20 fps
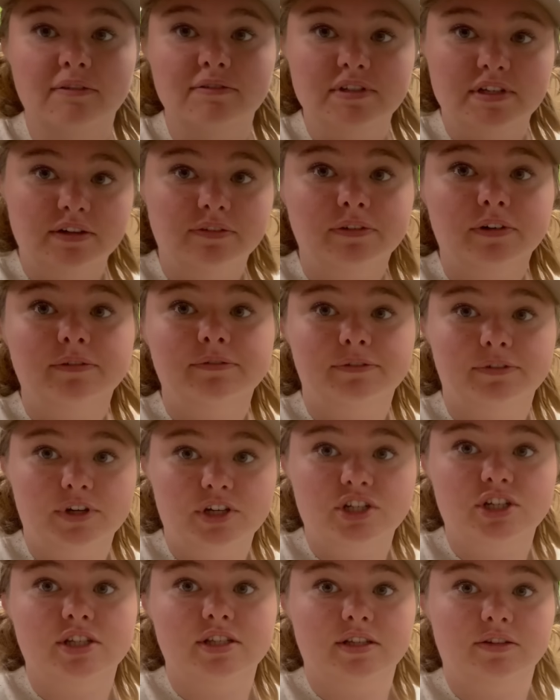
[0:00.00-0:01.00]
different
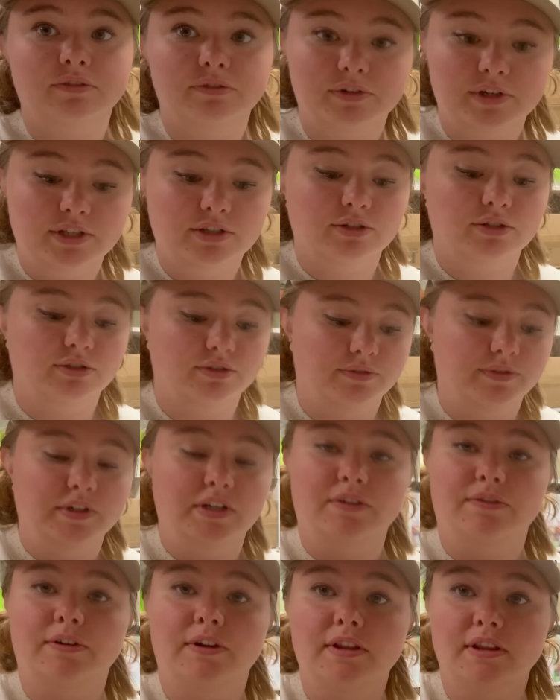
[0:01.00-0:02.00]
fridges and freezers for
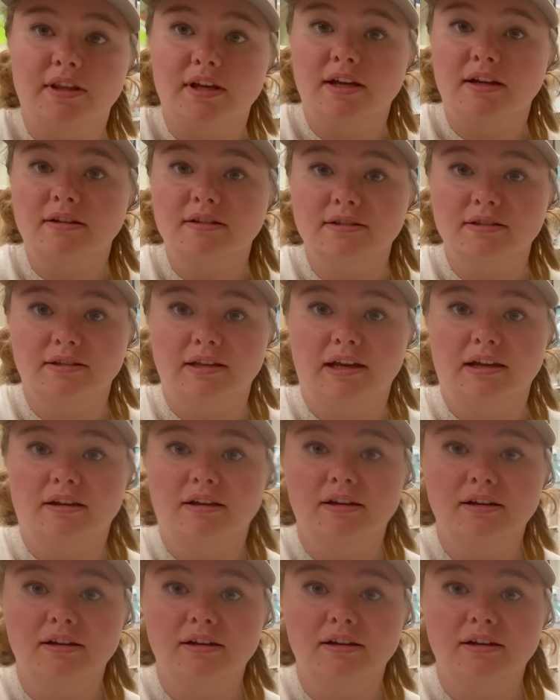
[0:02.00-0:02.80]
different things, like